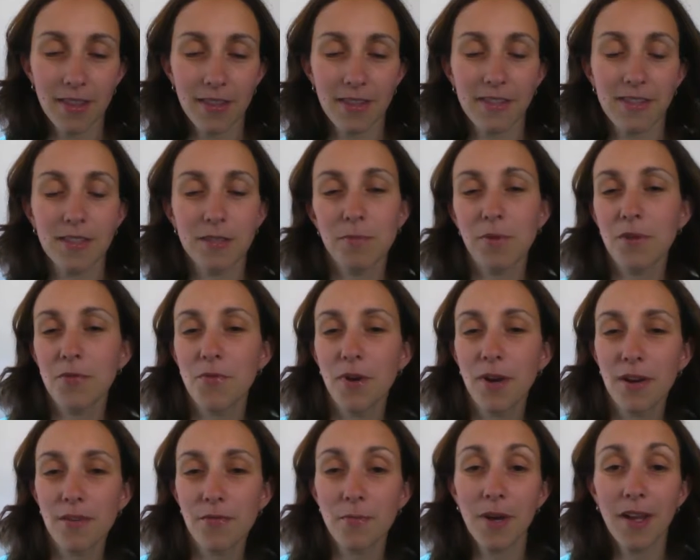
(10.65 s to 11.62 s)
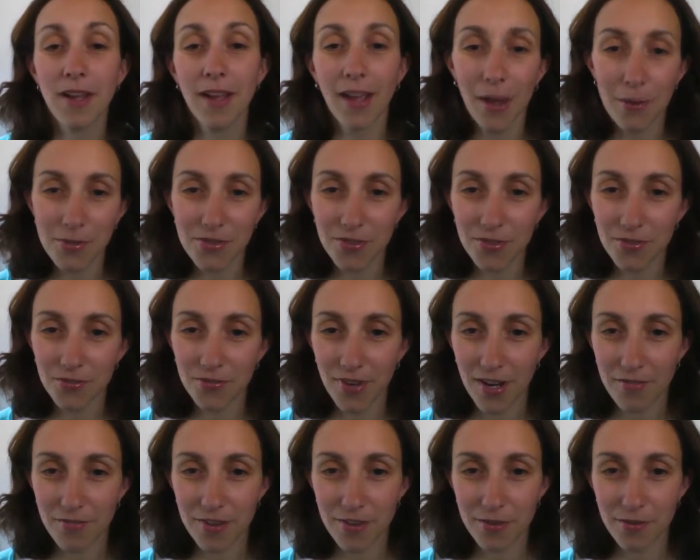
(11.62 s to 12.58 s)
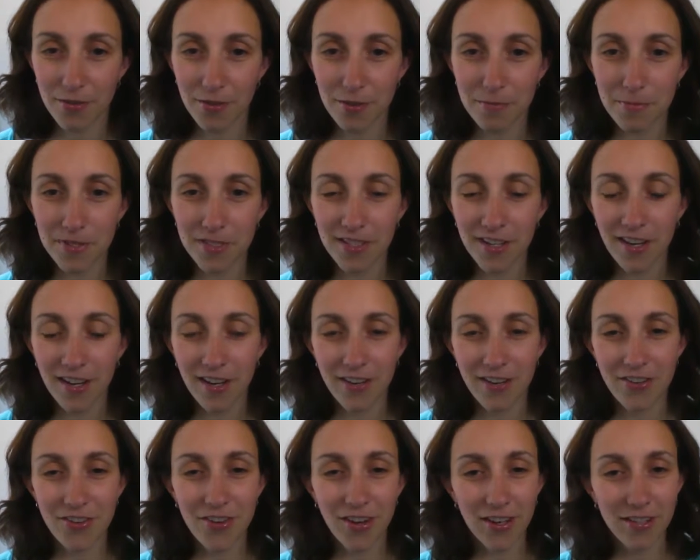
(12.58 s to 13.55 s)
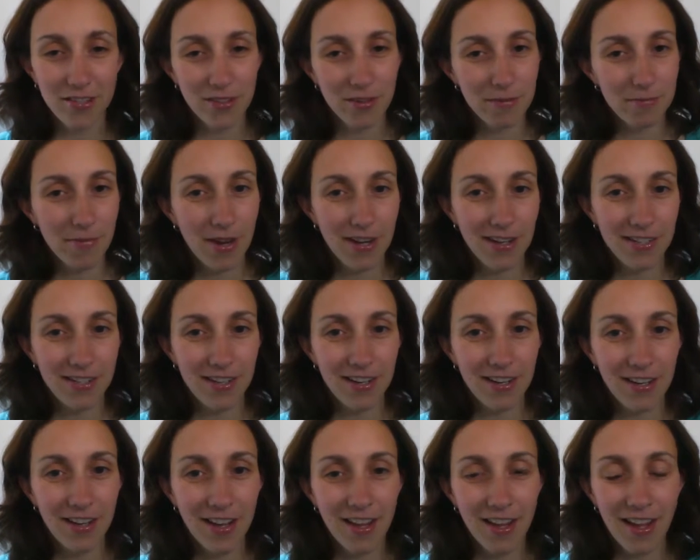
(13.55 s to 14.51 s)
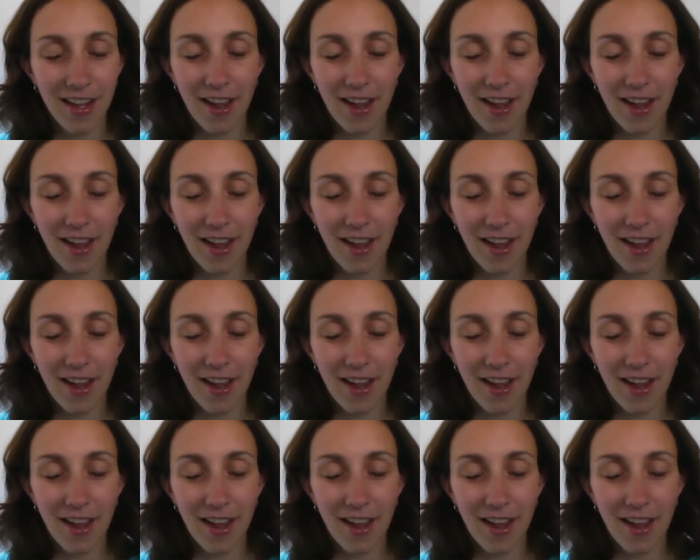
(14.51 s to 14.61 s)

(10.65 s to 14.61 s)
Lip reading: This has been one of my absolute favorite groups. You guys are amazing.